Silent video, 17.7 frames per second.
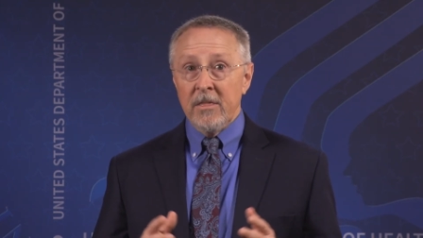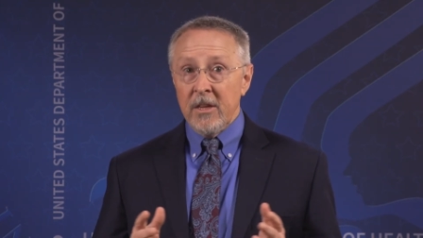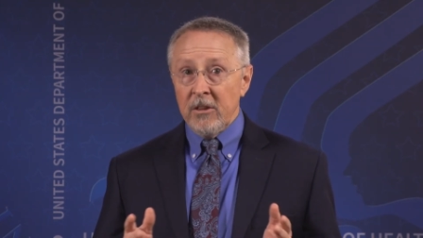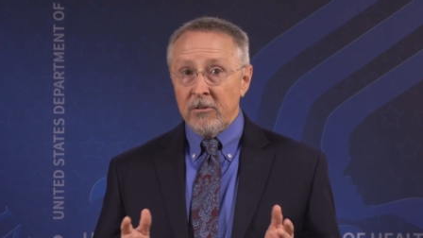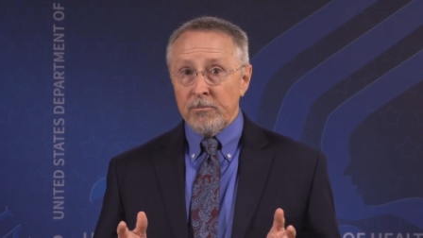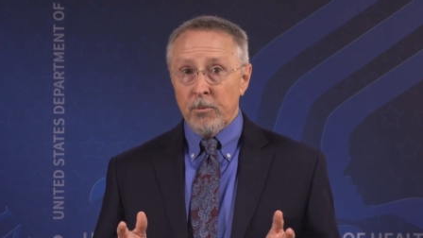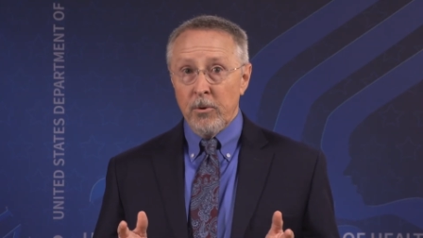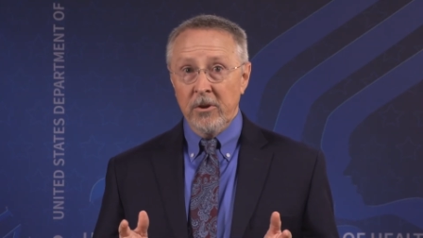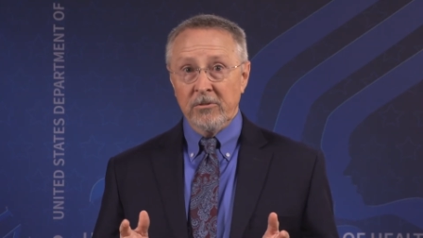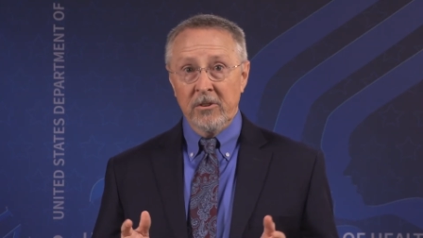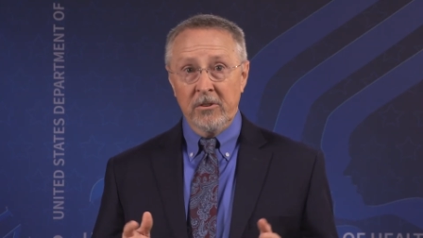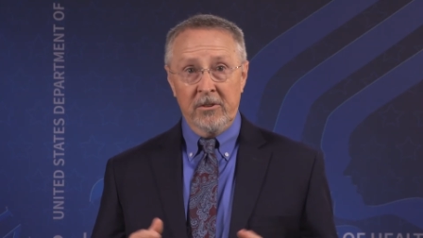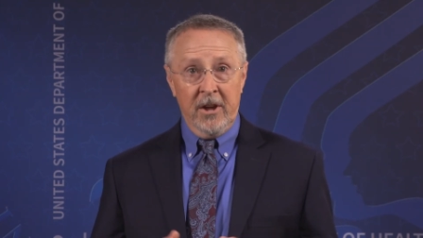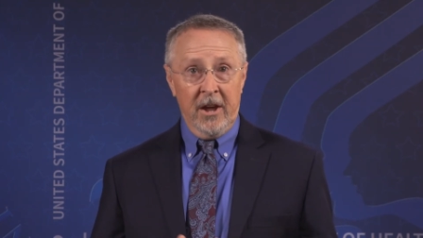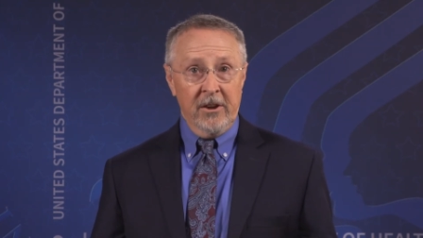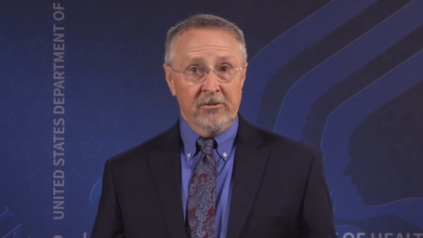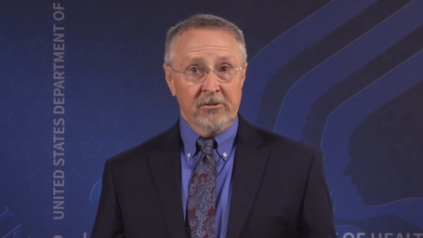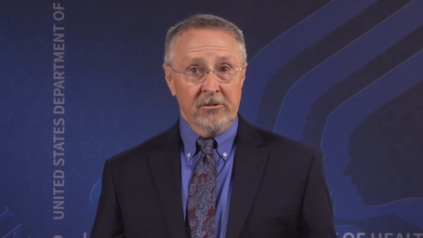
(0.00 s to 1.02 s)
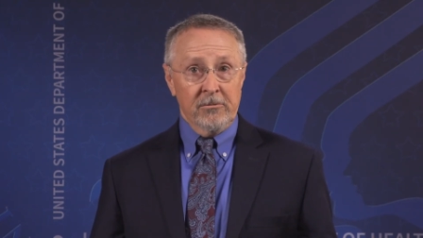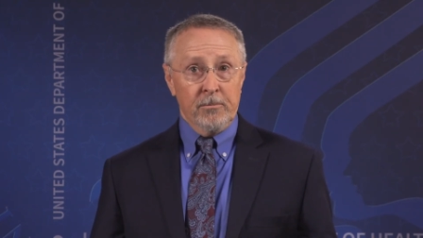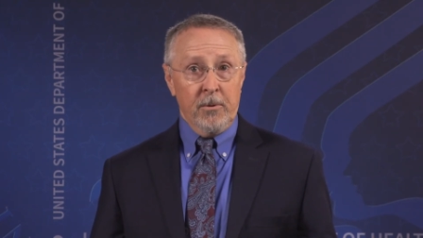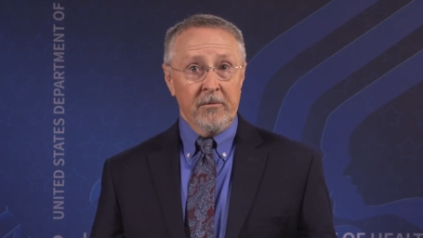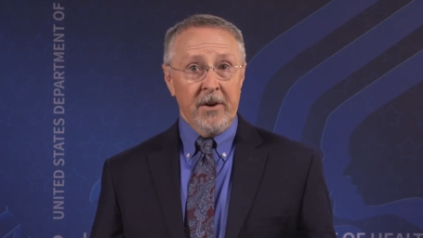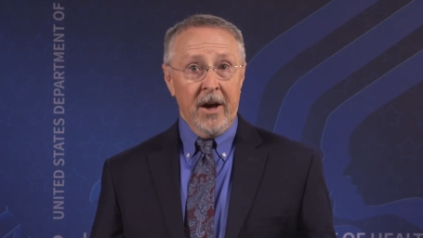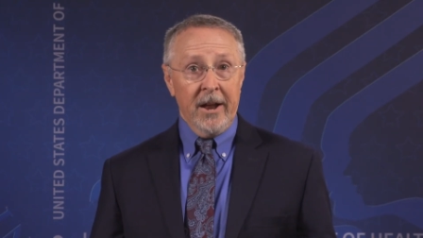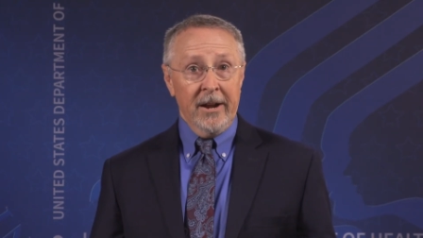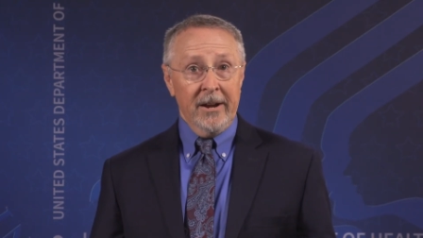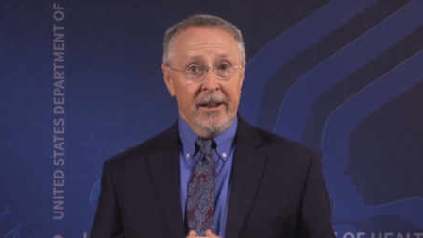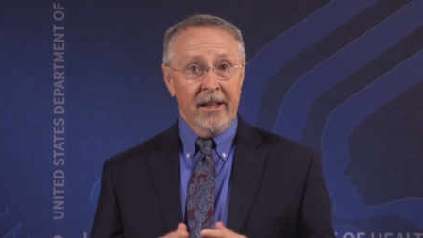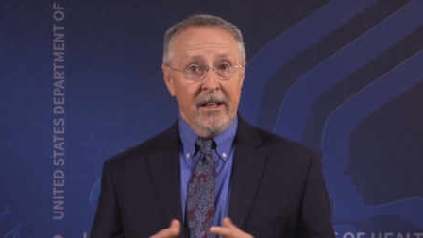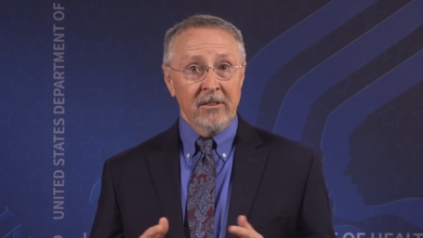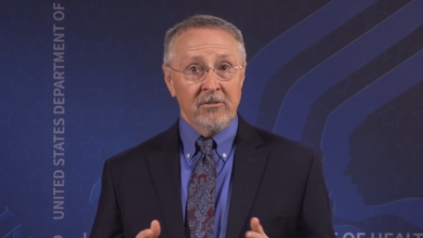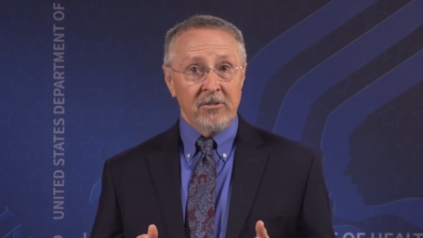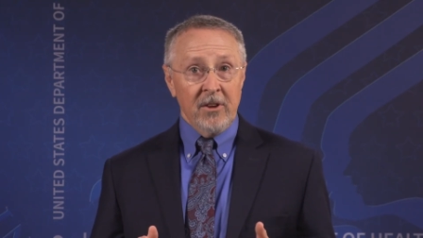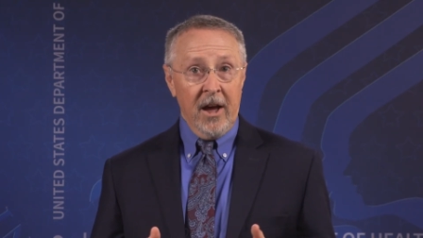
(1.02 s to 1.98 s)
These presentations provided
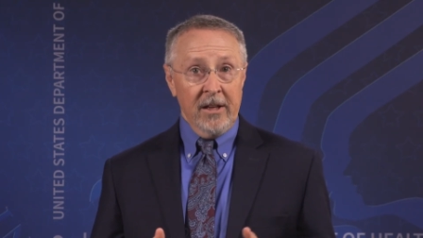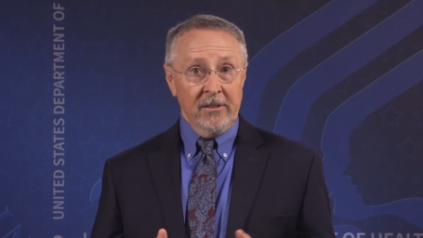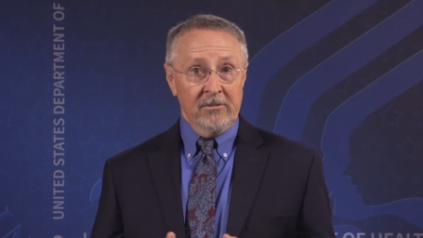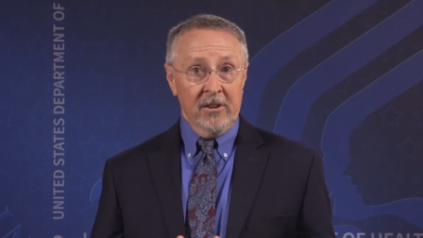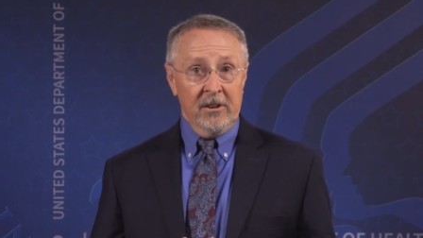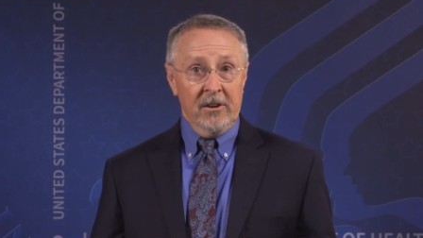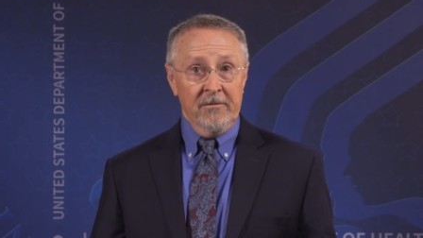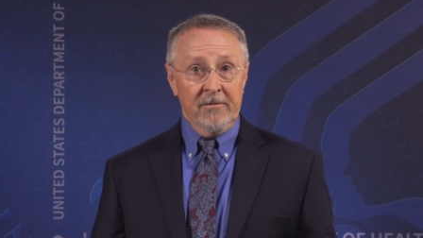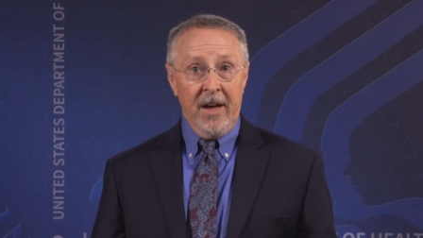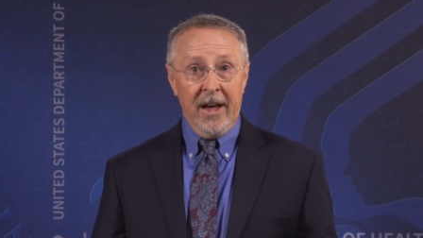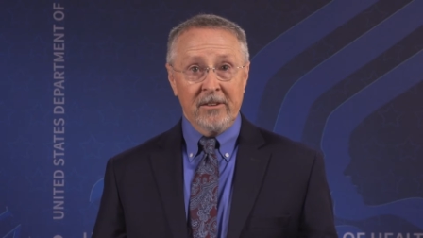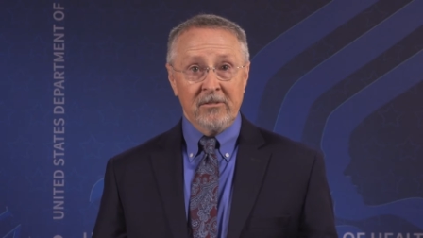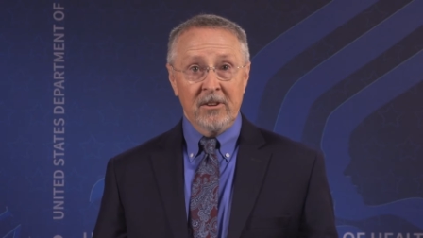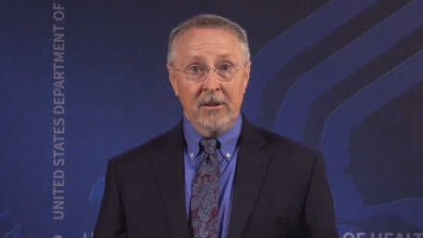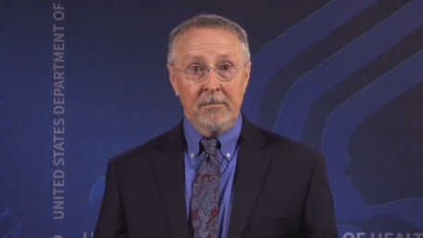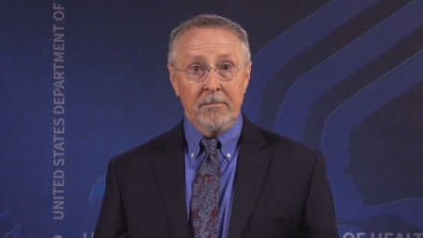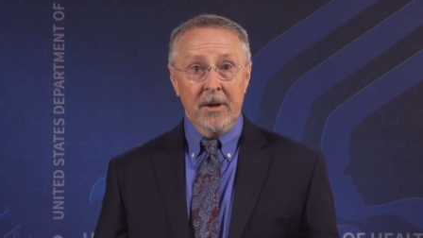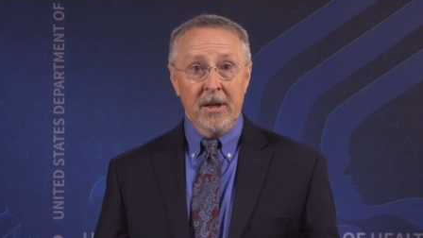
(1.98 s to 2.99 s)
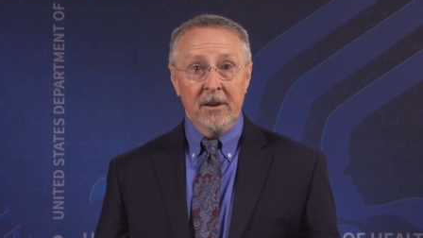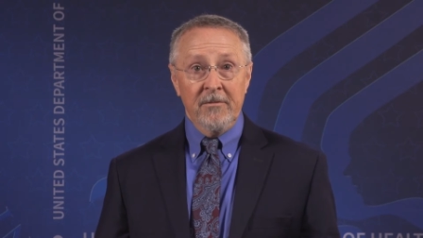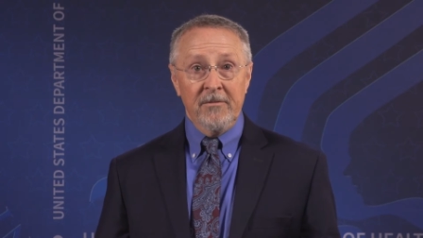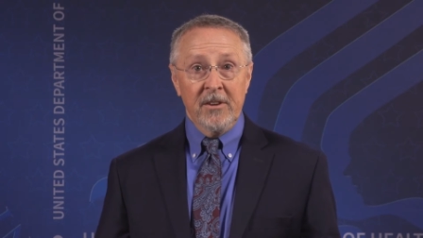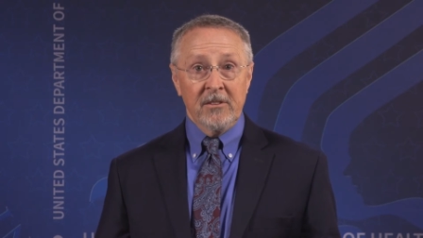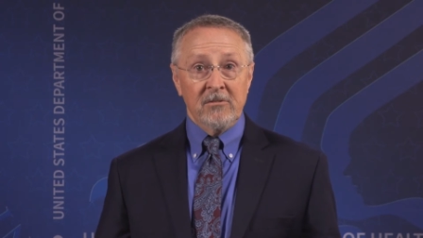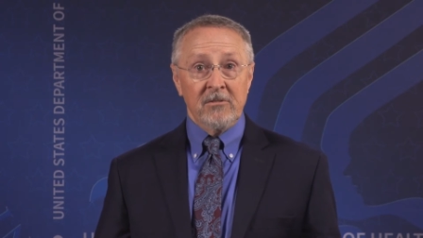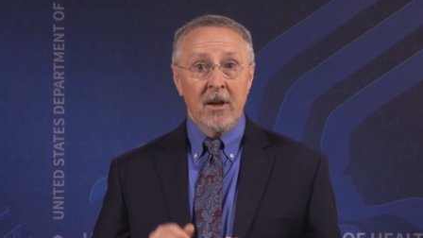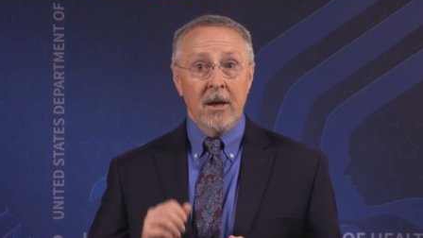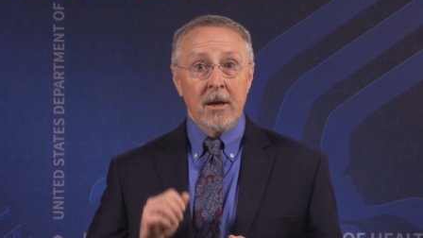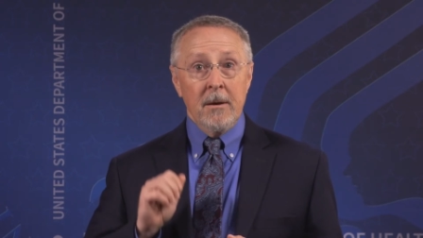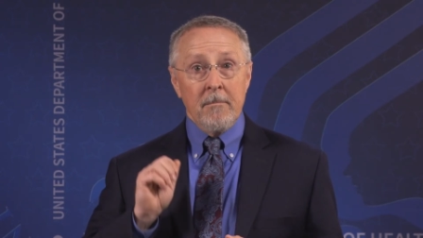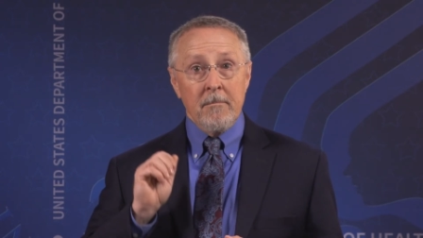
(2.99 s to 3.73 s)
insights into vaccine benefits